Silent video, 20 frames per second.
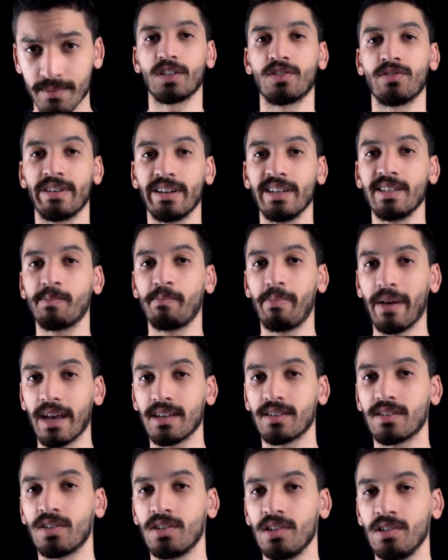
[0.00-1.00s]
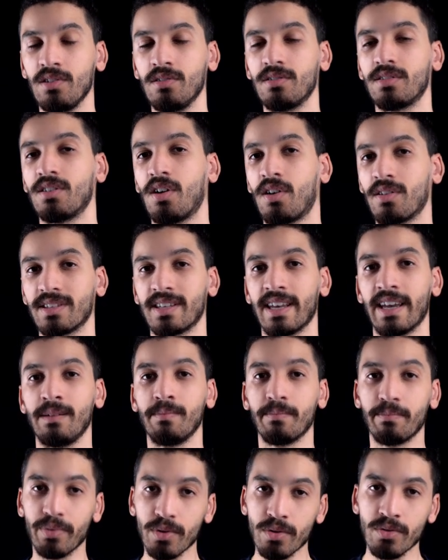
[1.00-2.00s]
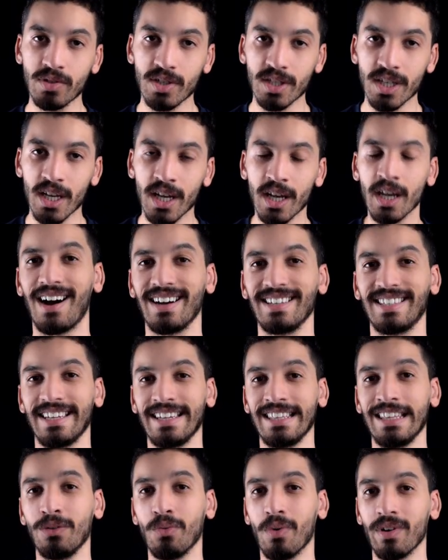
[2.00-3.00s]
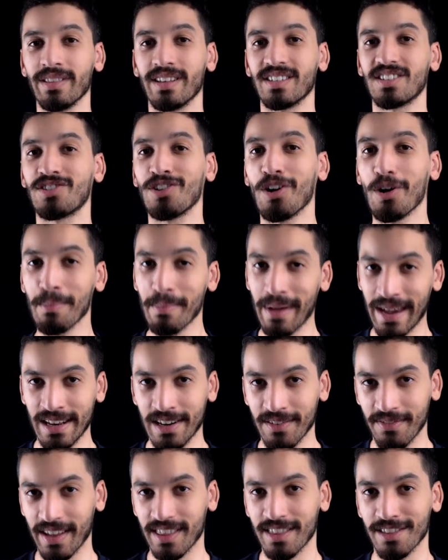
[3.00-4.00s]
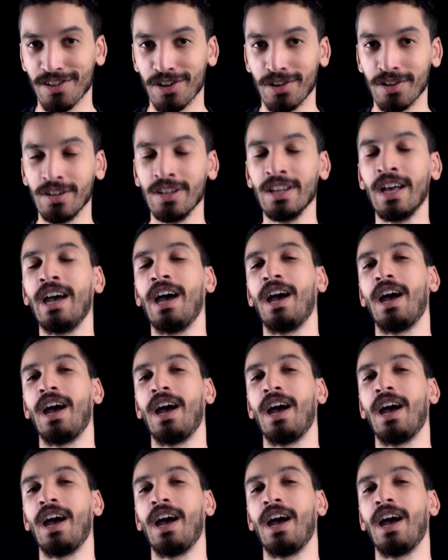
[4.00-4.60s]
So it is best to use an octane booster, ideally one that's not made of ethanol,